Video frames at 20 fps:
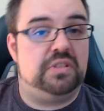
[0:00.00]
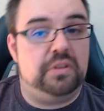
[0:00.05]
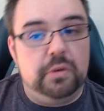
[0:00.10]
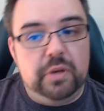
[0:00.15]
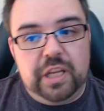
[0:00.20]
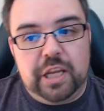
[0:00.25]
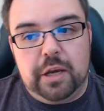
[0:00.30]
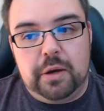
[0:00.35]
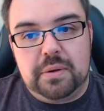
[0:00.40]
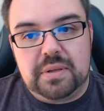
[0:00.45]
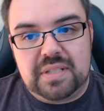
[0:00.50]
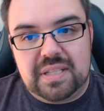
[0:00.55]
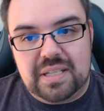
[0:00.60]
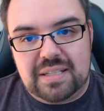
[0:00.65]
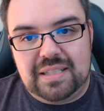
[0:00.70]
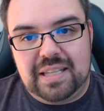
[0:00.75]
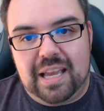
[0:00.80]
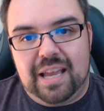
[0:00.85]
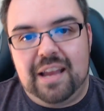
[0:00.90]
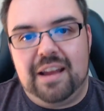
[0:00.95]
Studios
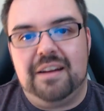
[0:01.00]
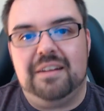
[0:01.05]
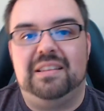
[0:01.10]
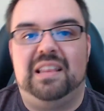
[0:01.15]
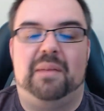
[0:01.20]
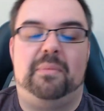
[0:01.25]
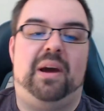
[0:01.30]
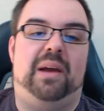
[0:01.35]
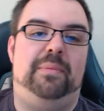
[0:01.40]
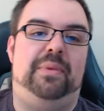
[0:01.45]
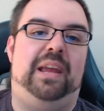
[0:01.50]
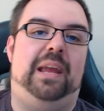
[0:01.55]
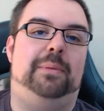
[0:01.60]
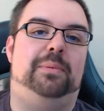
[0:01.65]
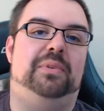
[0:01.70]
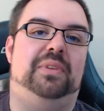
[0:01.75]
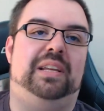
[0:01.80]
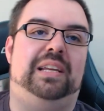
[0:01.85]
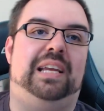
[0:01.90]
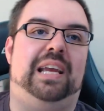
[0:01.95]
is there and they might be
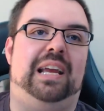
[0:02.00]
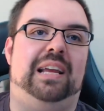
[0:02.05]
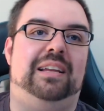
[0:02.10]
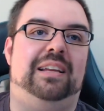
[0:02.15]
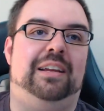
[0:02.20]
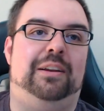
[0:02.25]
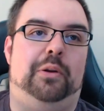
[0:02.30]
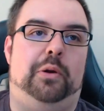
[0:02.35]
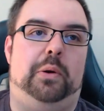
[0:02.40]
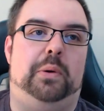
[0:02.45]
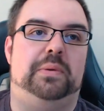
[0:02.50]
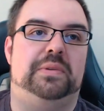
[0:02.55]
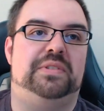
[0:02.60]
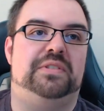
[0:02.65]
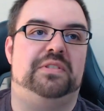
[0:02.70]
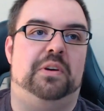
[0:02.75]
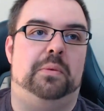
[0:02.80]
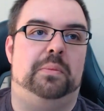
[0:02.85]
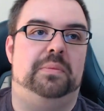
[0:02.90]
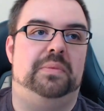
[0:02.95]
able to get, you know,
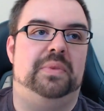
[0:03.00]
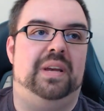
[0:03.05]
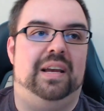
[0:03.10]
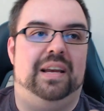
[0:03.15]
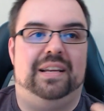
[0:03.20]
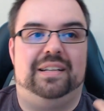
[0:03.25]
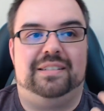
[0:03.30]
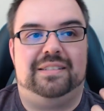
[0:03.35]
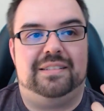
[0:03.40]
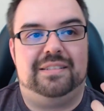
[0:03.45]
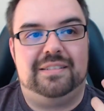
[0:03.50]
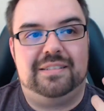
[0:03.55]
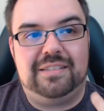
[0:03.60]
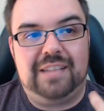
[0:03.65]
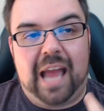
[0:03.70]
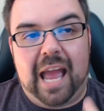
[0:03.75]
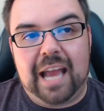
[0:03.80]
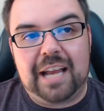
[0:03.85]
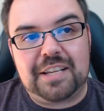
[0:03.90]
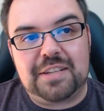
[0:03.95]
some
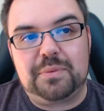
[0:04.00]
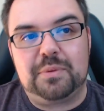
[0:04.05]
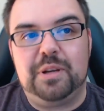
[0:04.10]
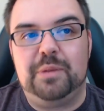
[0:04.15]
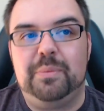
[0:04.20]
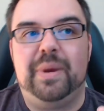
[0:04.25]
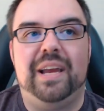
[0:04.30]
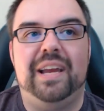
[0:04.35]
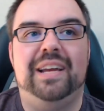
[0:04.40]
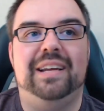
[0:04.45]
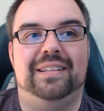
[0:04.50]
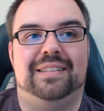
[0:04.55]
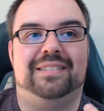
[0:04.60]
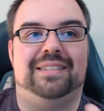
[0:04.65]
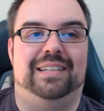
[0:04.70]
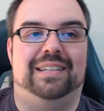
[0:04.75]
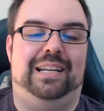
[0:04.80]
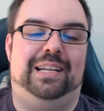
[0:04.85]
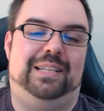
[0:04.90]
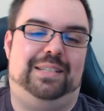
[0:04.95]
tax
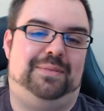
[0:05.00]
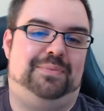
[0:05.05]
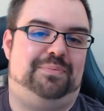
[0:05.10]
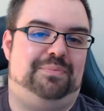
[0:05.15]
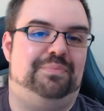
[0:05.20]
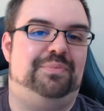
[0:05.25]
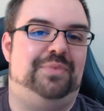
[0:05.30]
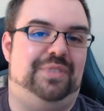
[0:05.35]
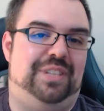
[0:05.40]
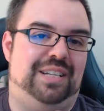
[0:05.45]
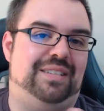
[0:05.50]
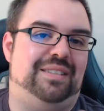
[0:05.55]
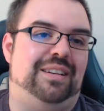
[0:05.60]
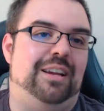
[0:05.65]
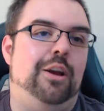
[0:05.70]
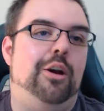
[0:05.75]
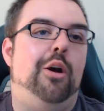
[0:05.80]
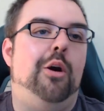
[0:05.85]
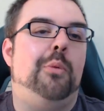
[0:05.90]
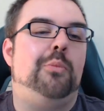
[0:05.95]
rebates, and it's
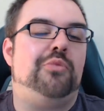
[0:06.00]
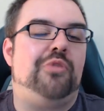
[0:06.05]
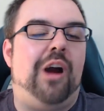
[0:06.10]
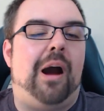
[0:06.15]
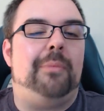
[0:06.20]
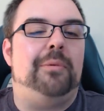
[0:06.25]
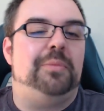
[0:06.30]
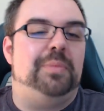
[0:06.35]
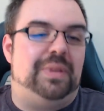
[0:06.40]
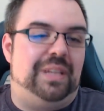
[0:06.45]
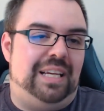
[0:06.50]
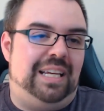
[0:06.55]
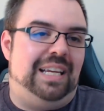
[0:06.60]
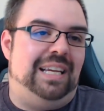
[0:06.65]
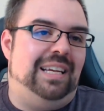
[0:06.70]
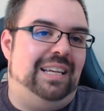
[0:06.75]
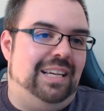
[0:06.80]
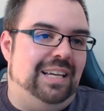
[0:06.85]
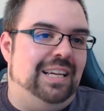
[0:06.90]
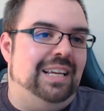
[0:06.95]
just
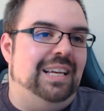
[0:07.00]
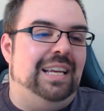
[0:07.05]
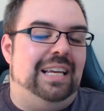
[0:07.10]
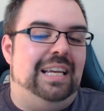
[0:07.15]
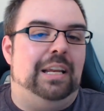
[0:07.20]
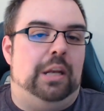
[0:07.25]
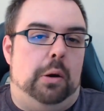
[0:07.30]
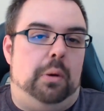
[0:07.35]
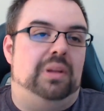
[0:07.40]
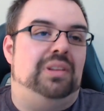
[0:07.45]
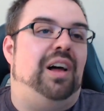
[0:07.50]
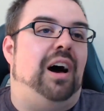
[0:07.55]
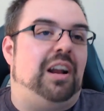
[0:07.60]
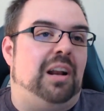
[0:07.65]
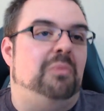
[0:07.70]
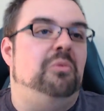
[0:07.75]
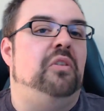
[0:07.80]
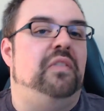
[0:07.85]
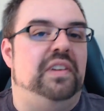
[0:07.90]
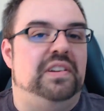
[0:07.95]
probably, you know, a
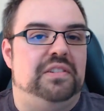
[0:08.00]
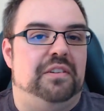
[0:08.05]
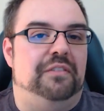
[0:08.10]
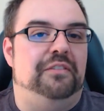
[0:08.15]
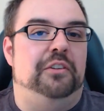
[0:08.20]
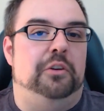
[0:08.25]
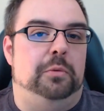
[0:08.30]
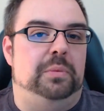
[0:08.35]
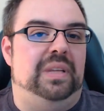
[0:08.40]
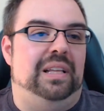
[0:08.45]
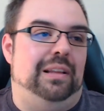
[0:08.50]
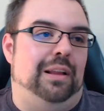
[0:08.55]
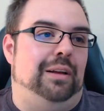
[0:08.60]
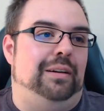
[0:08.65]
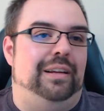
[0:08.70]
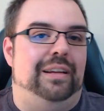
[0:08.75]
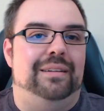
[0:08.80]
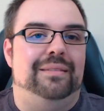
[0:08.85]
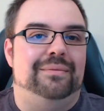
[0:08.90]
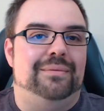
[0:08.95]
lot of movies are filmed in
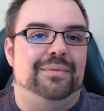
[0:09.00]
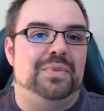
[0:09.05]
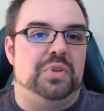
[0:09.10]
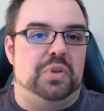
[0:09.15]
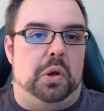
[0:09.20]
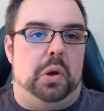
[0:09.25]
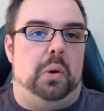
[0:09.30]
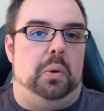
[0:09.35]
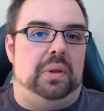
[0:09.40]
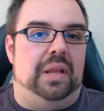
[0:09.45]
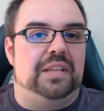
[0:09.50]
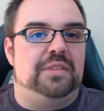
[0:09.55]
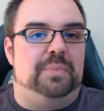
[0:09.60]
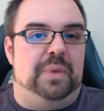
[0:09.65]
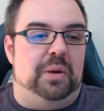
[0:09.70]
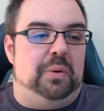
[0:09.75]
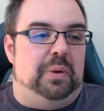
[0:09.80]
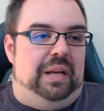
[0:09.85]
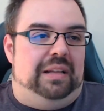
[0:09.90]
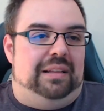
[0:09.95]
London. So let's
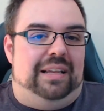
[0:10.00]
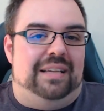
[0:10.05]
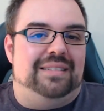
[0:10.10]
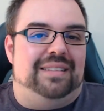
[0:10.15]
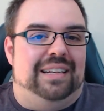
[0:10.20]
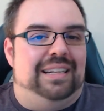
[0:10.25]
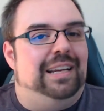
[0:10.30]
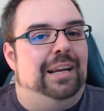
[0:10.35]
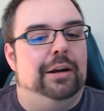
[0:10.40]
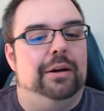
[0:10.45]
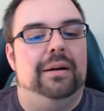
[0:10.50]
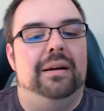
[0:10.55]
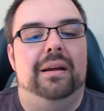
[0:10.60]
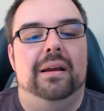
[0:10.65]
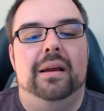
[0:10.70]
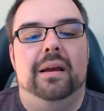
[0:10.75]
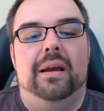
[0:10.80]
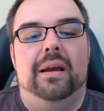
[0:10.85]
be realistic here.